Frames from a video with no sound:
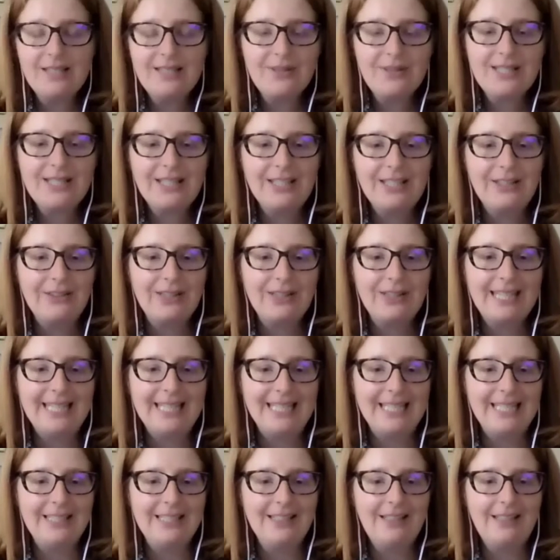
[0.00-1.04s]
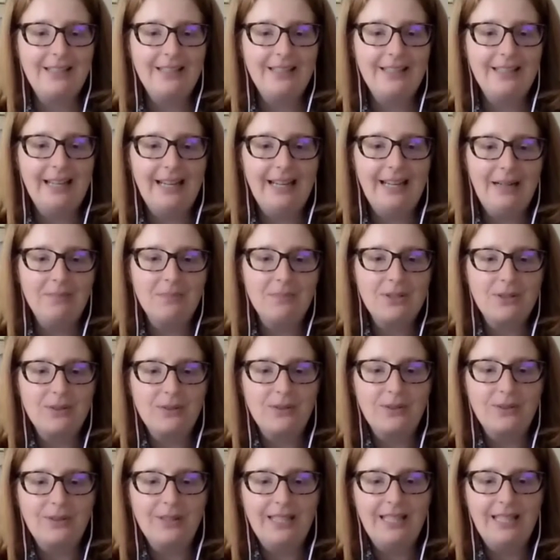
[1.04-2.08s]
I was a little kid, I
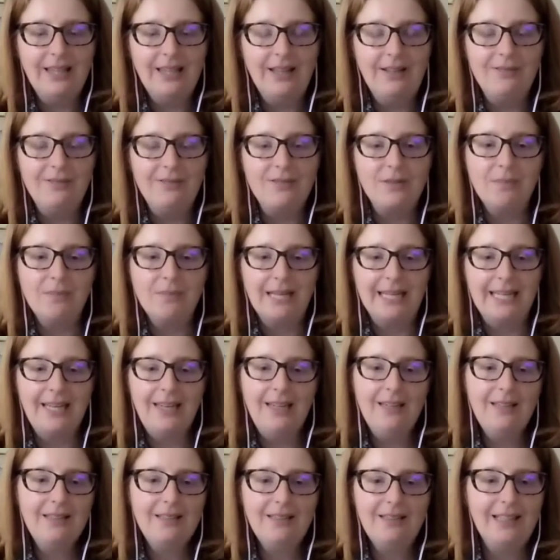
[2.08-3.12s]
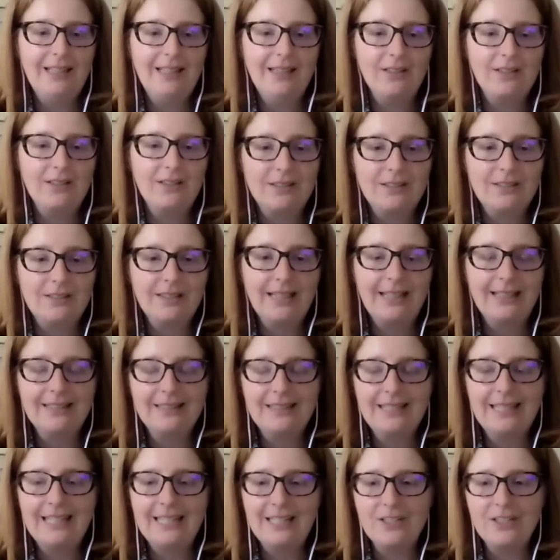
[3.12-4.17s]
absolutely loved money. I learned at
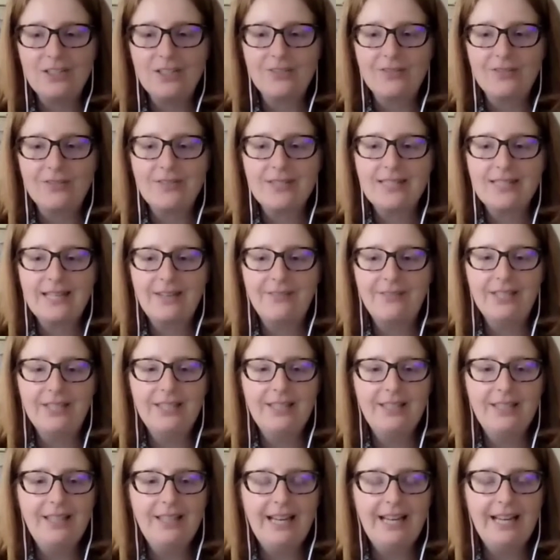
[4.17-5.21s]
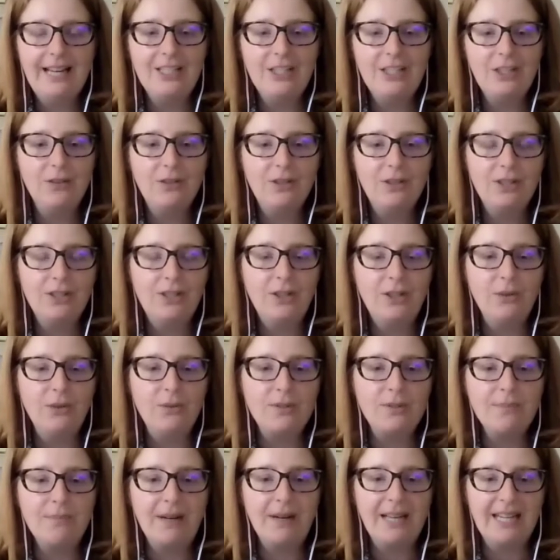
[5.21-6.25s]
the age of seven that you could
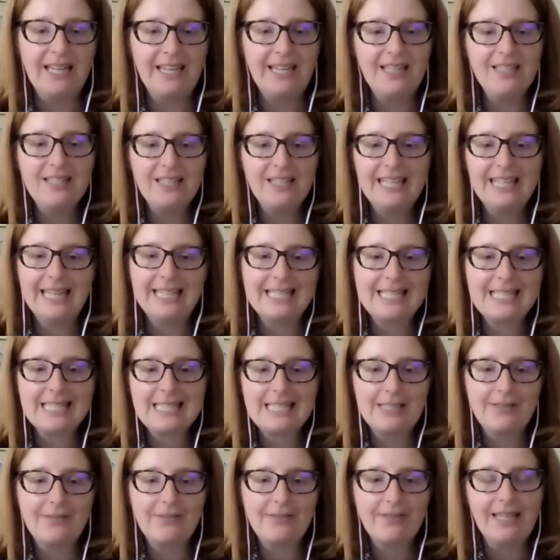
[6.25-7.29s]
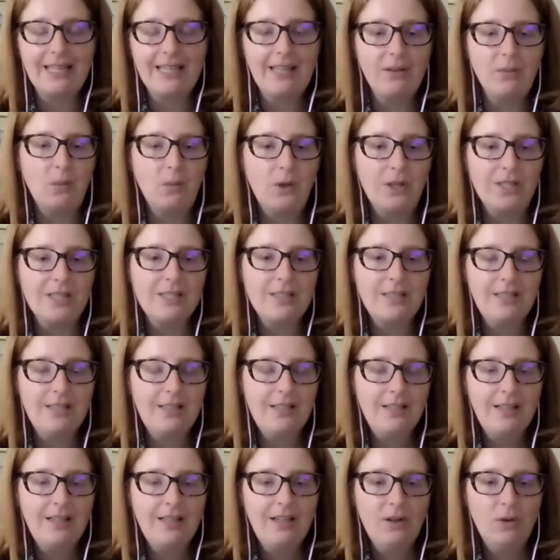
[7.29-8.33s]
use money to get stuff that you wanted
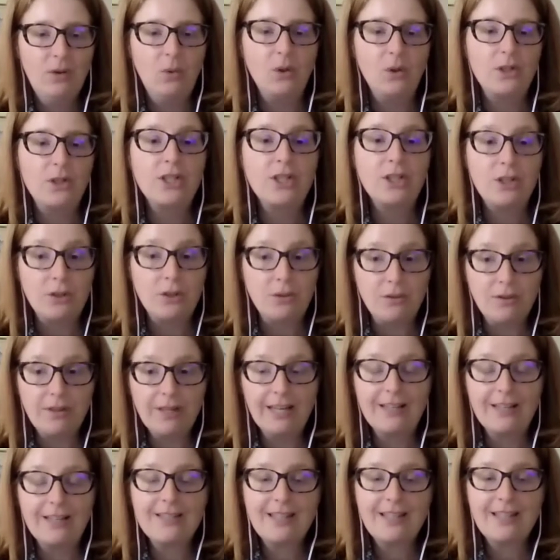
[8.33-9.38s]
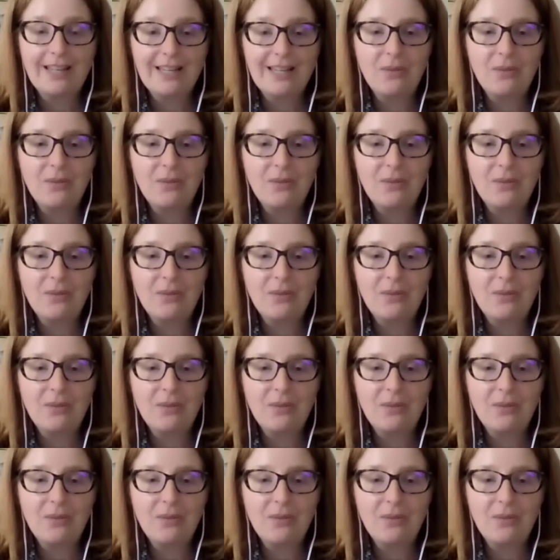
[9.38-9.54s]
or to do things that